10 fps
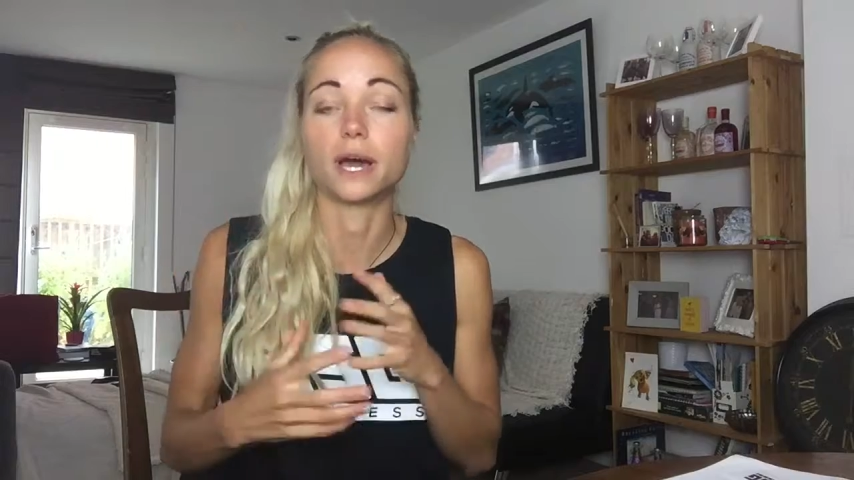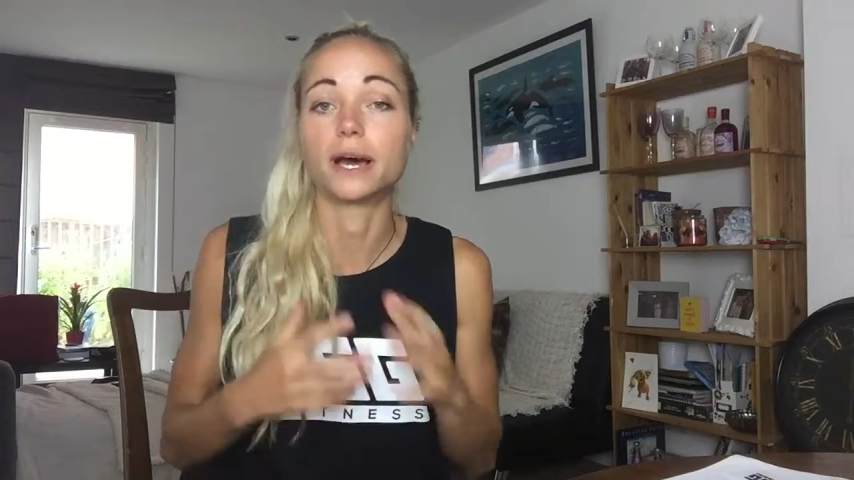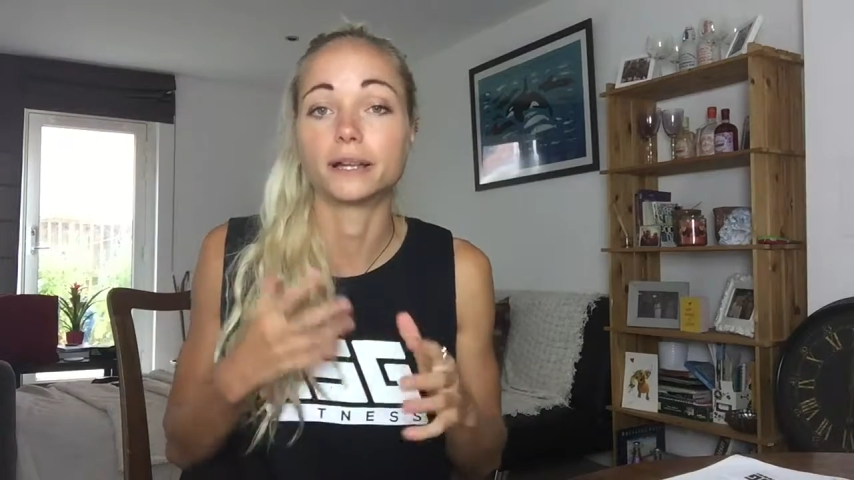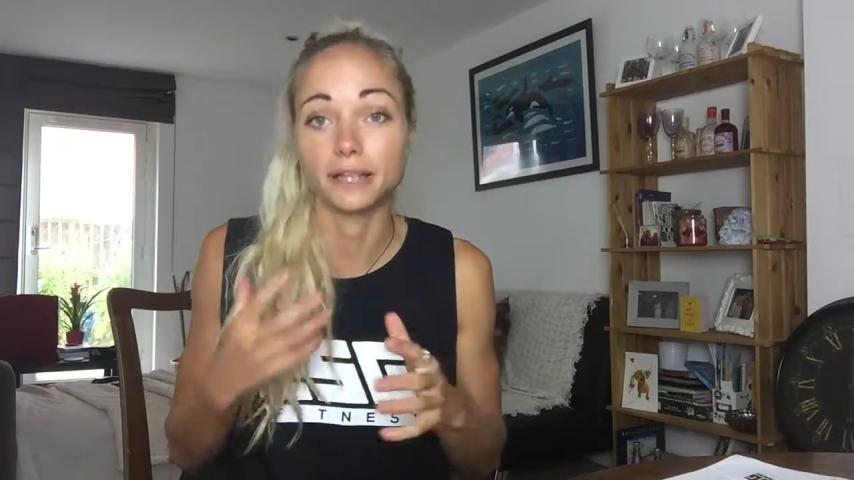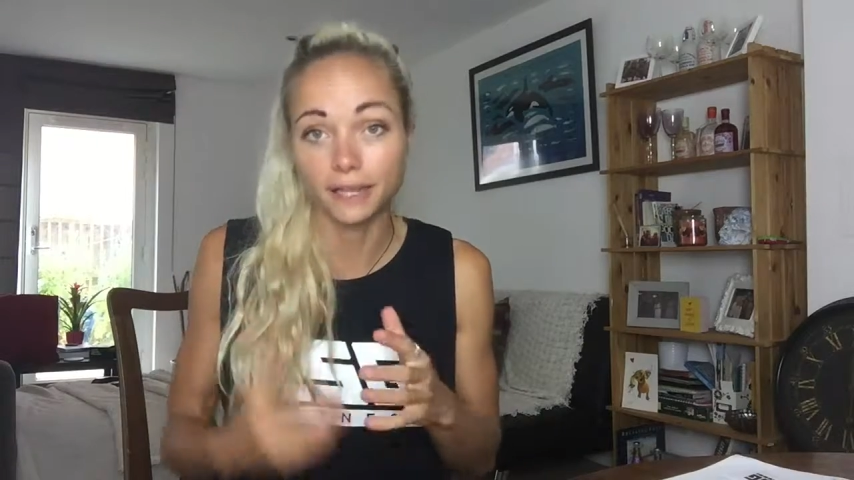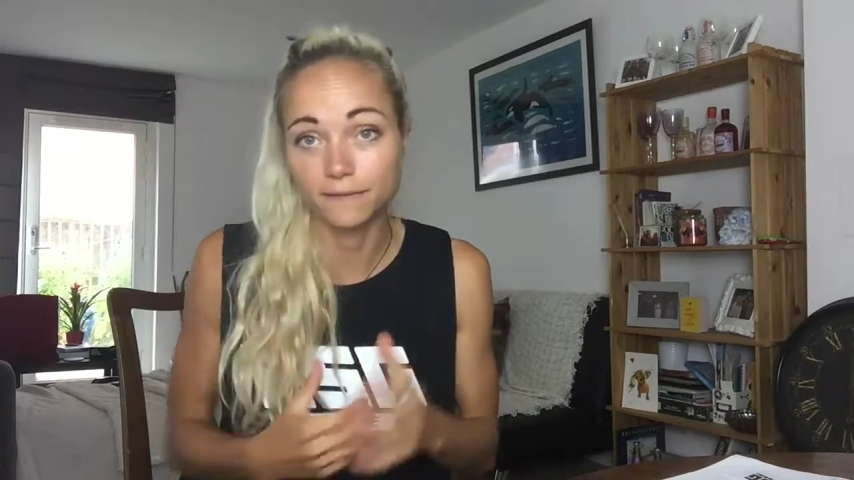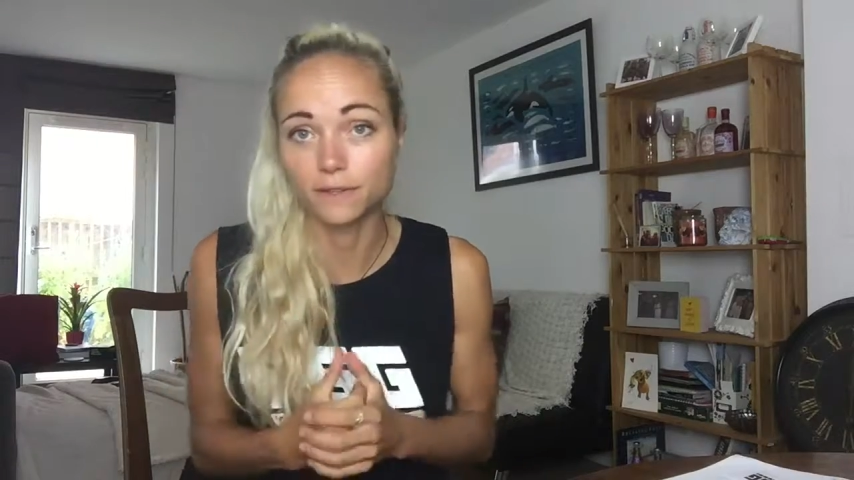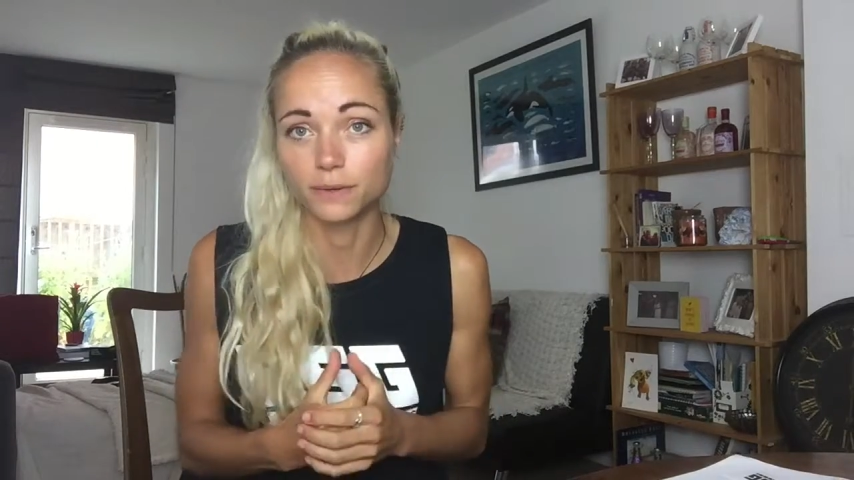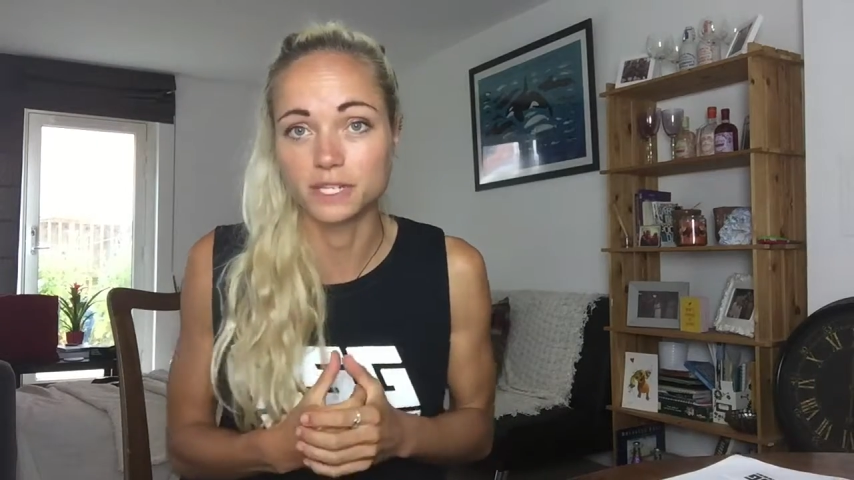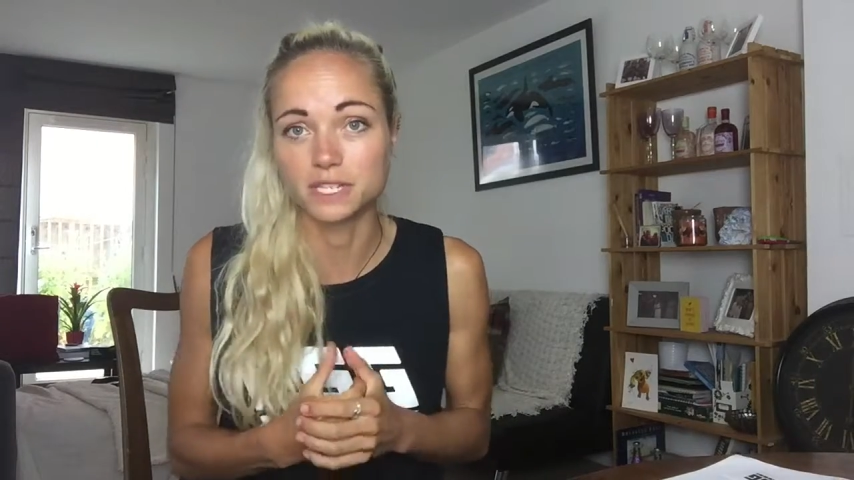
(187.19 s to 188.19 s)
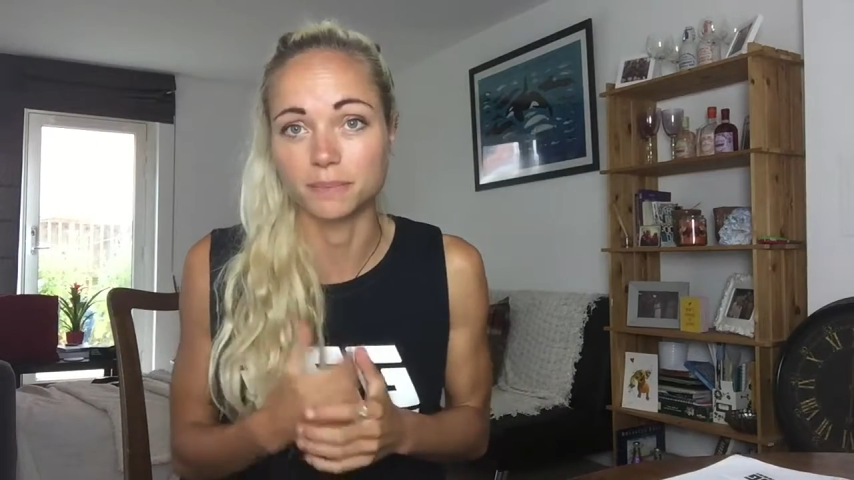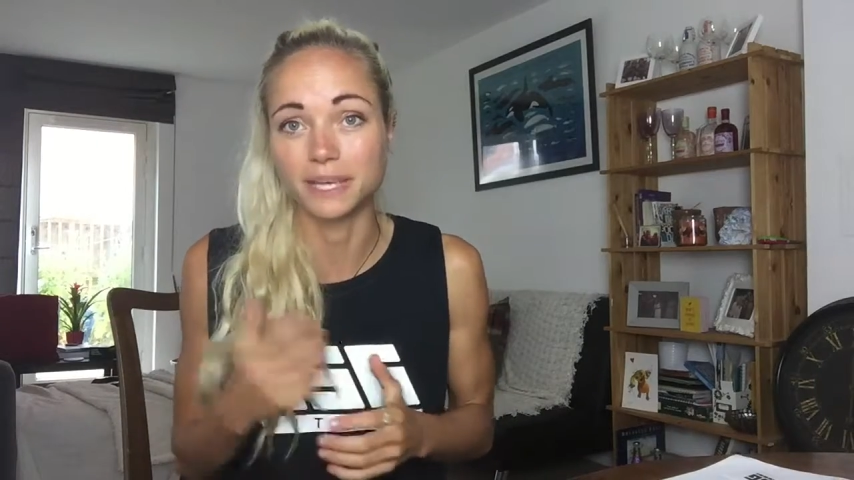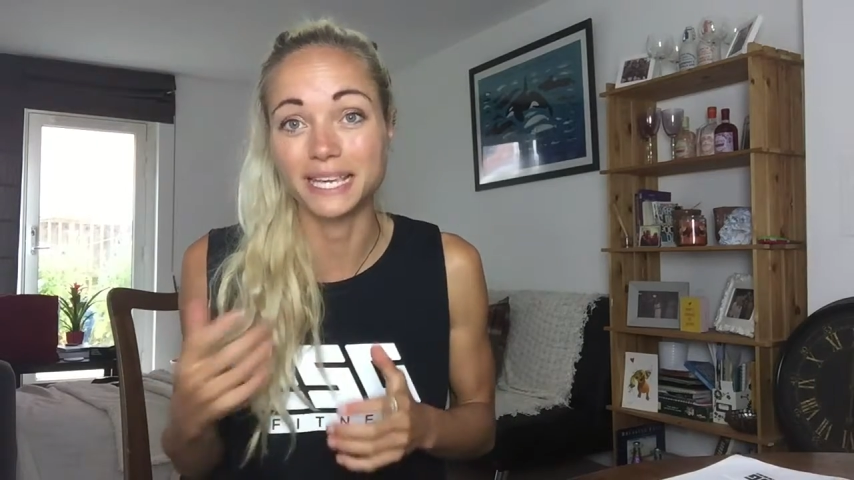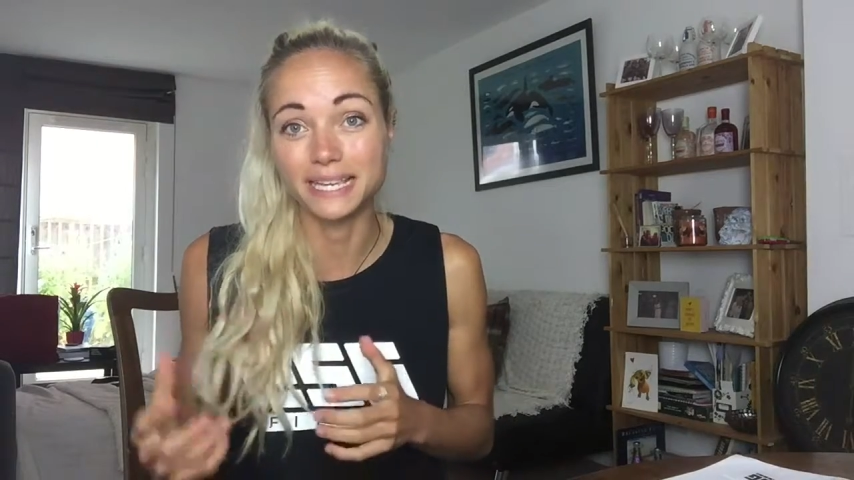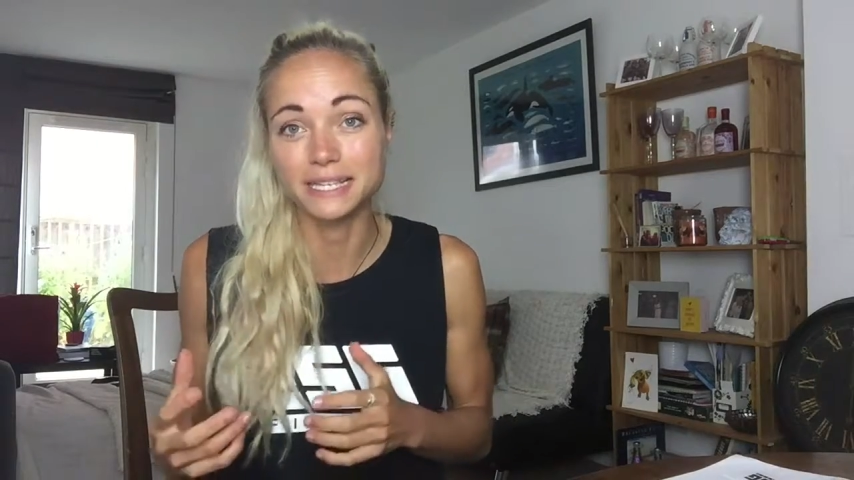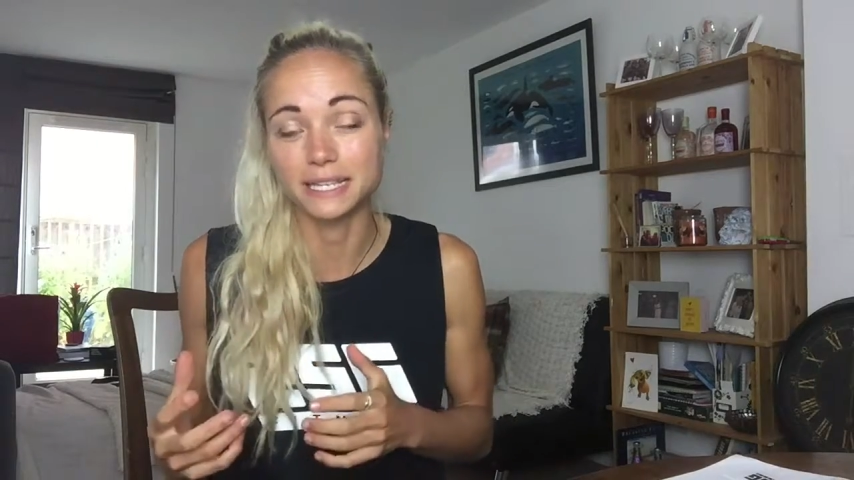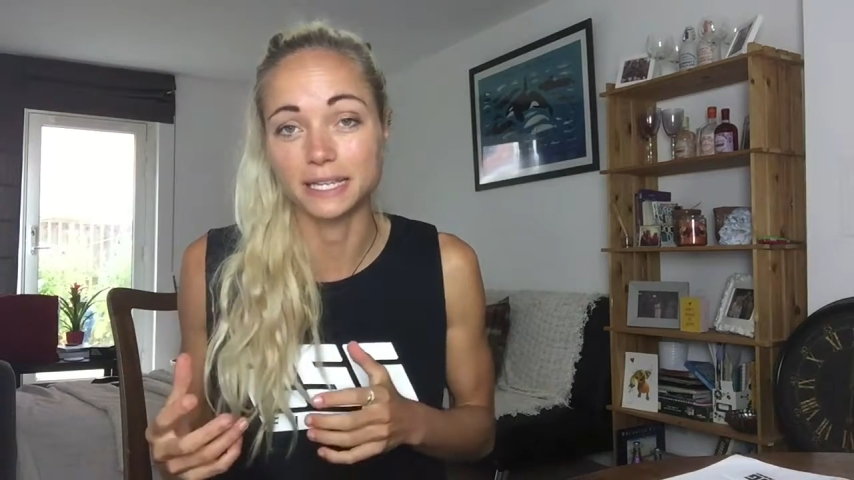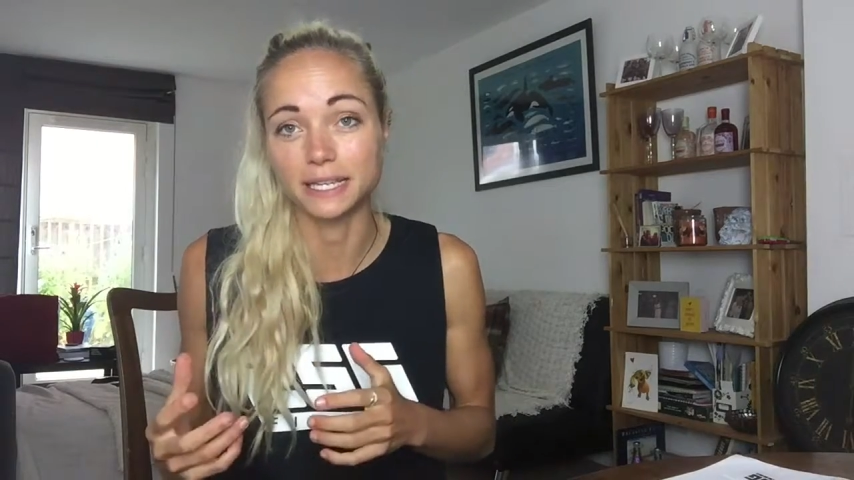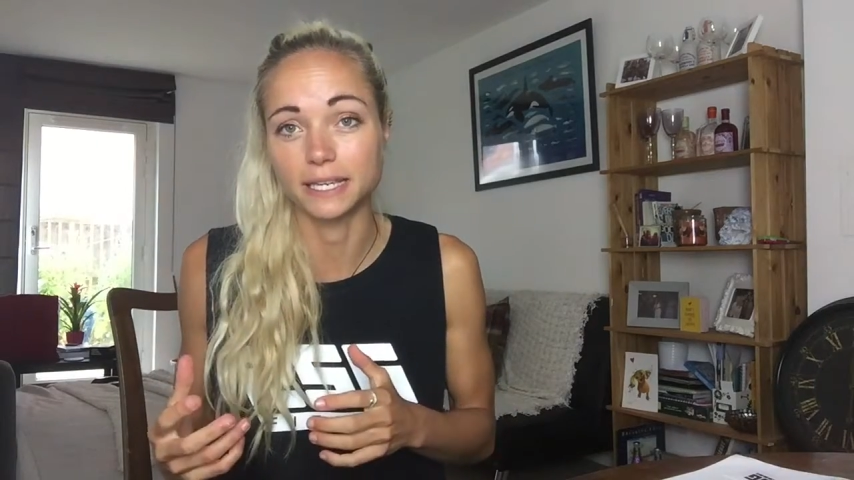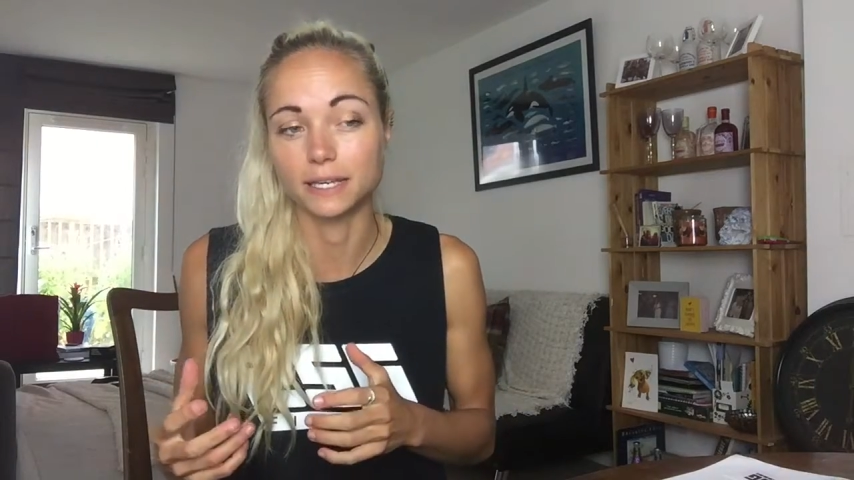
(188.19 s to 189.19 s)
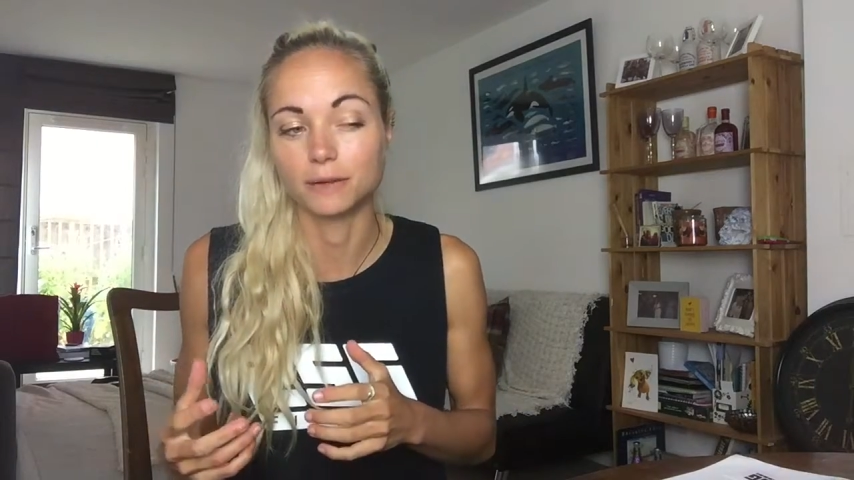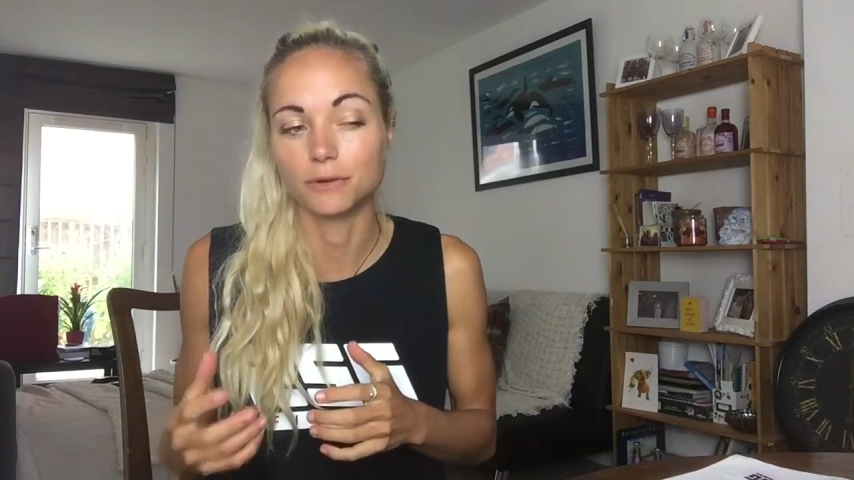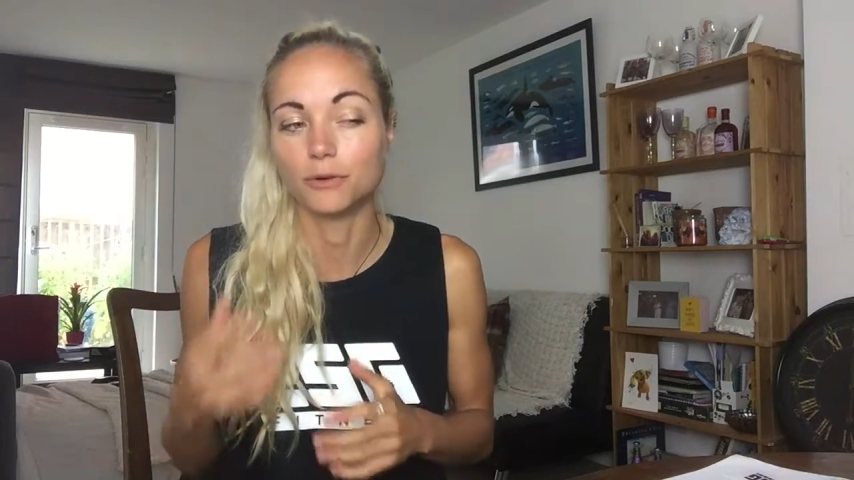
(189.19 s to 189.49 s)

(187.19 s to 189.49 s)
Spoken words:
can't influence them easily,